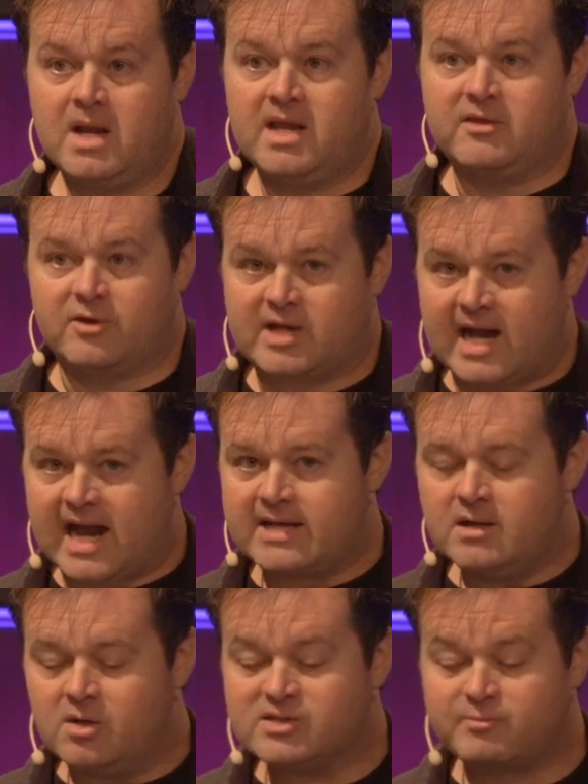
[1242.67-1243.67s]
Either
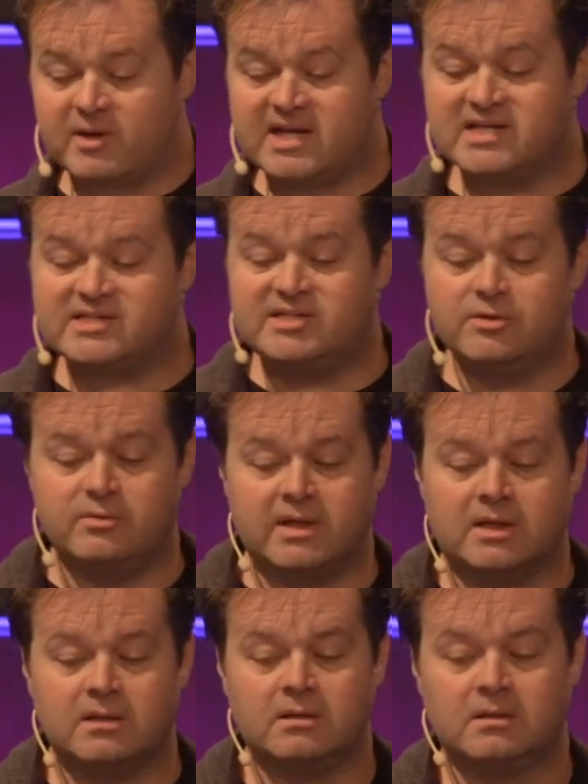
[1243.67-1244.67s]
God knows what he's
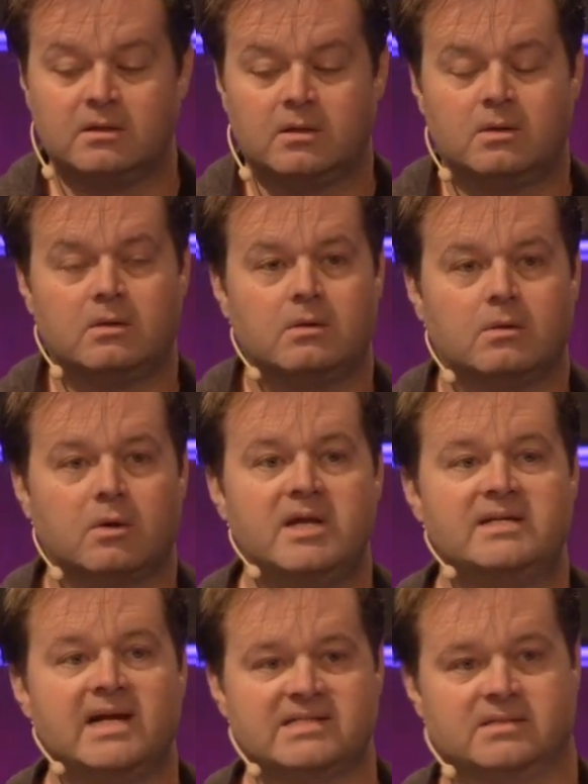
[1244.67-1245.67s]
doing or he
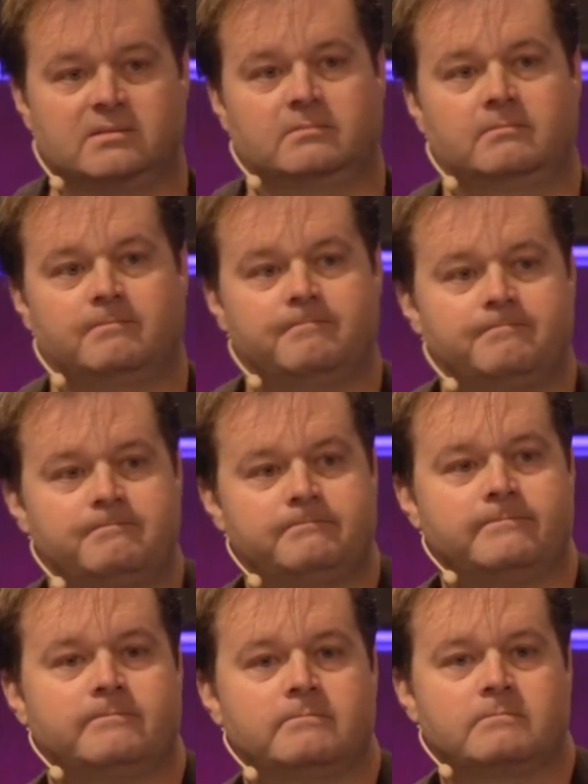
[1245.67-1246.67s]
doesn't.
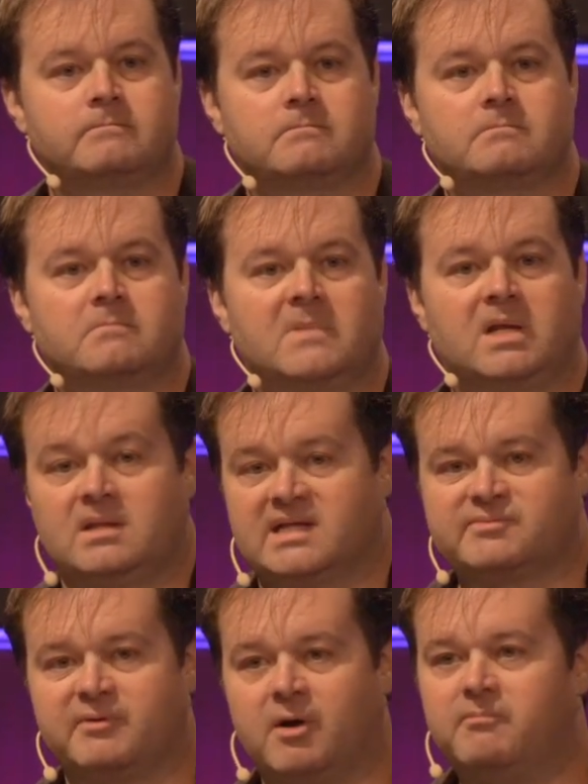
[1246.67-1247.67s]

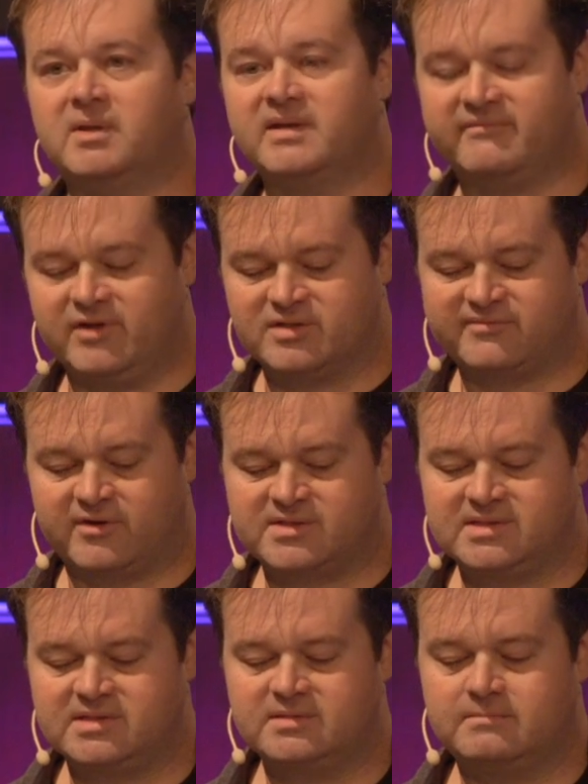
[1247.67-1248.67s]
Unless we don't believe those
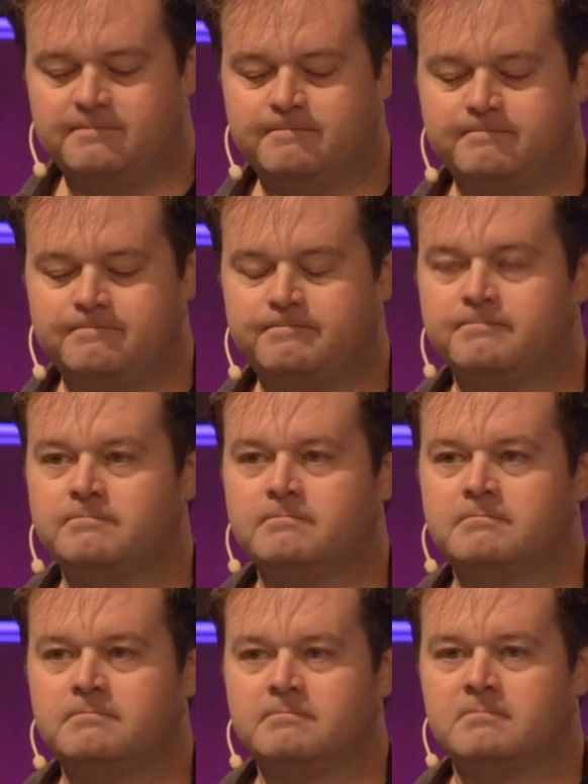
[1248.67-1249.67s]
verses.
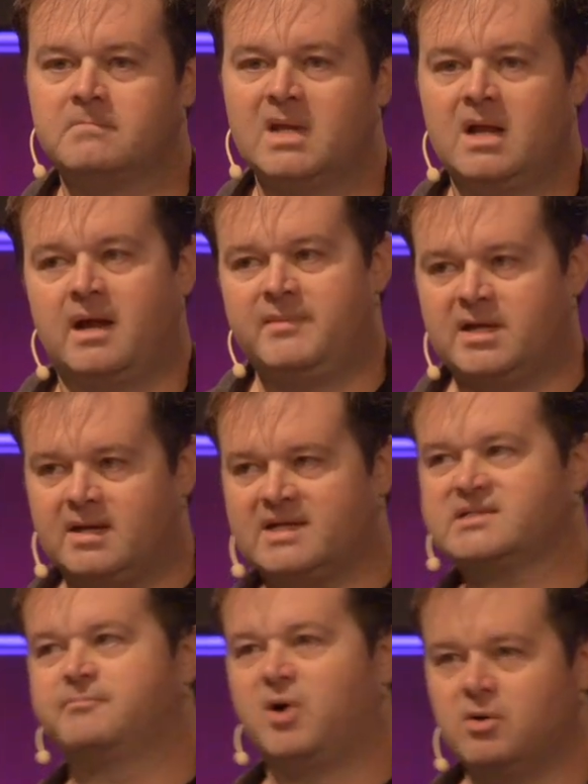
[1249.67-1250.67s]
I mean, I
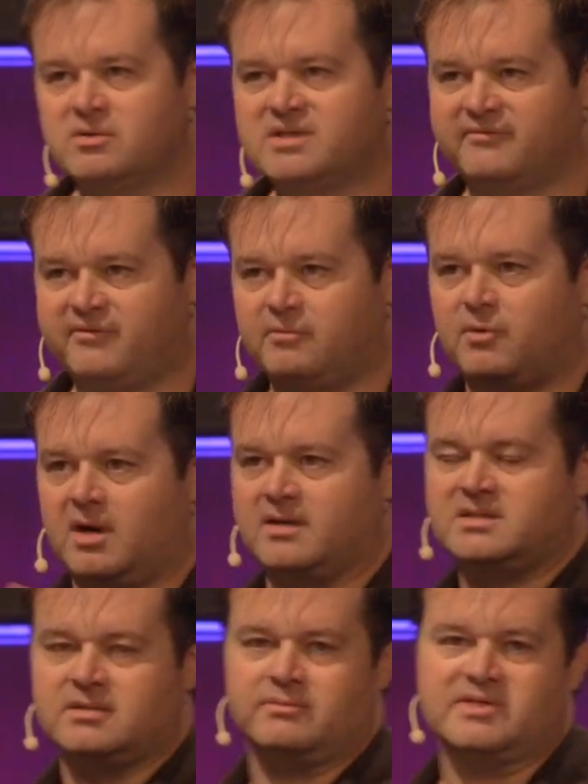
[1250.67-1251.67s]
suppose if you
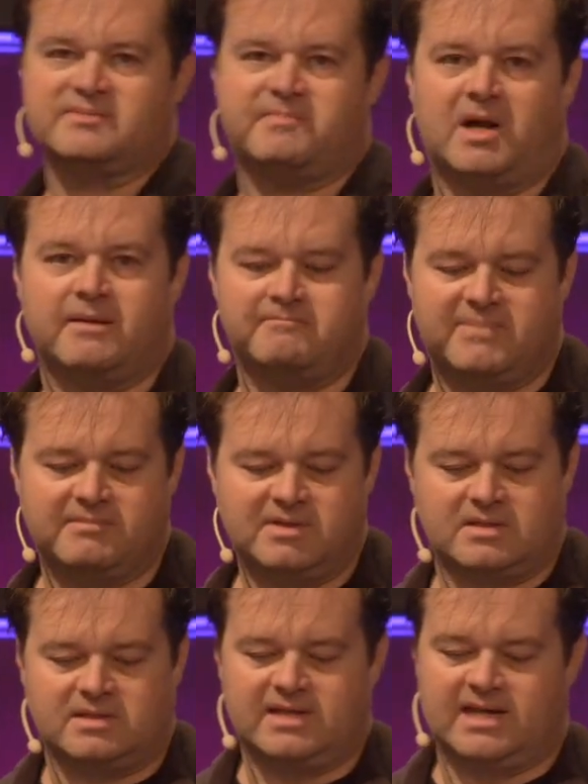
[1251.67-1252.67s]
wanted to respond
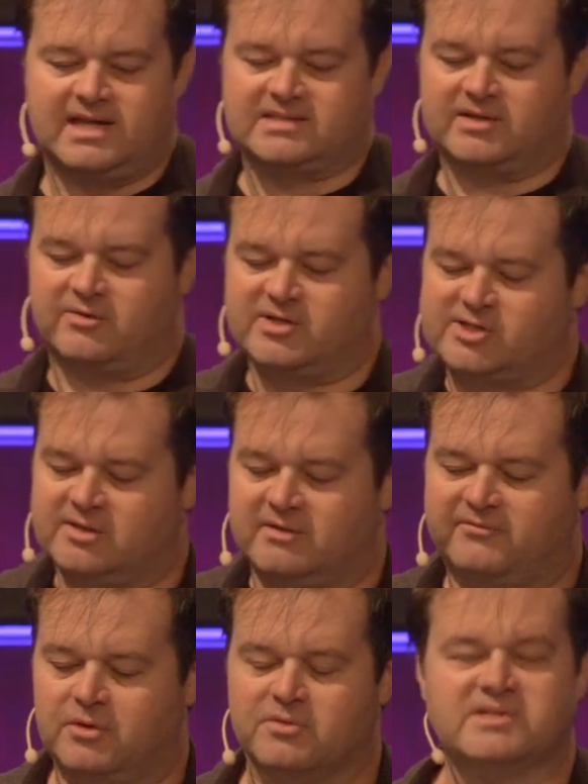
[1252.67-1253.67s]
biblically as a Christian,
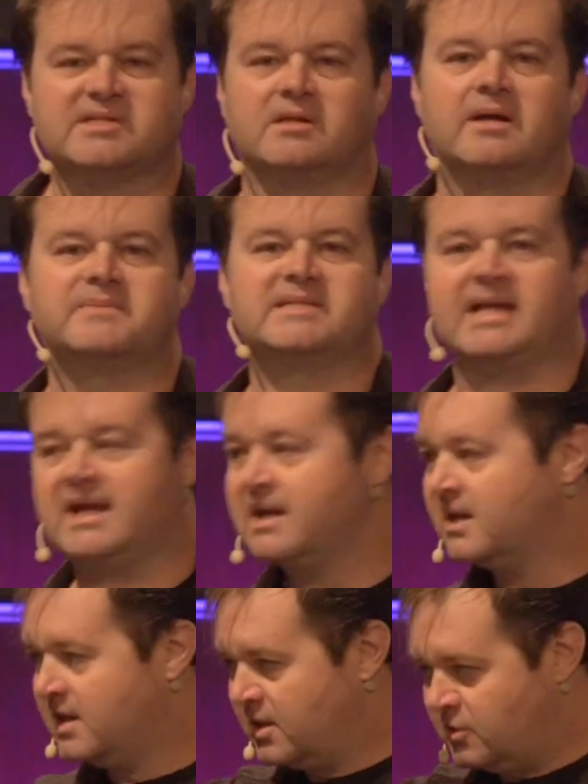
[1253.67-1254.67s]
if you were still upset,
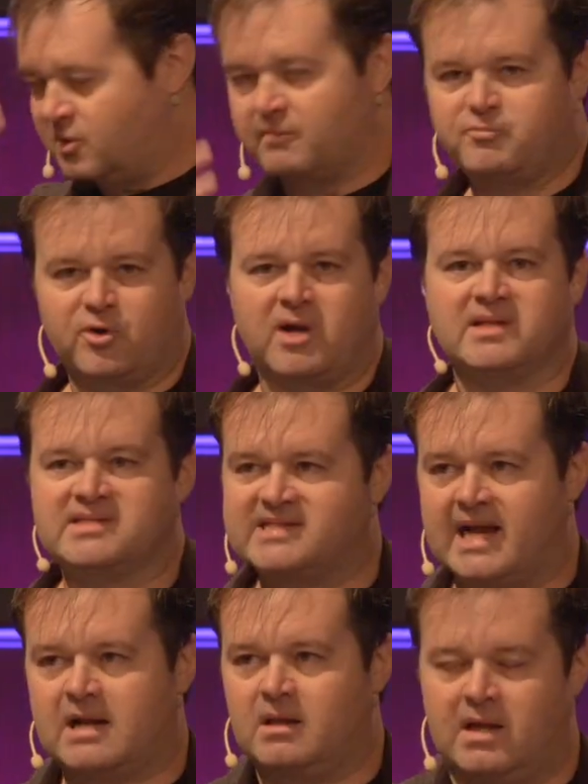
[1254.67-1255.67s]
you could put on
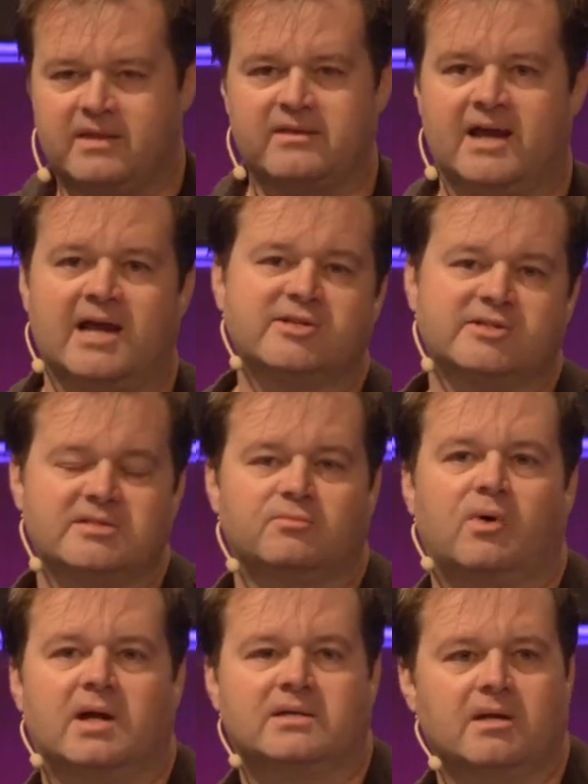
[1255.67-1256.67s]
sackcloth and ashes and
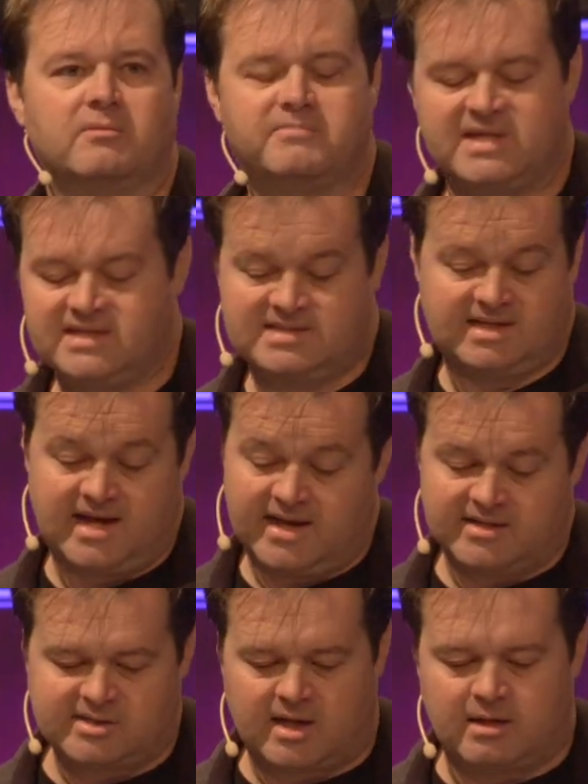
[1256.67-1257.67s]
walk down
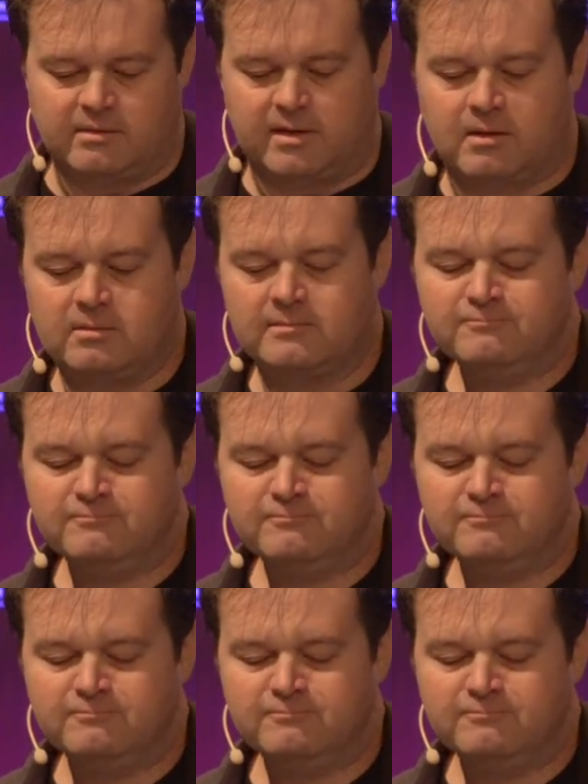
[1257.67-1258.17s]
PCH. I don't know.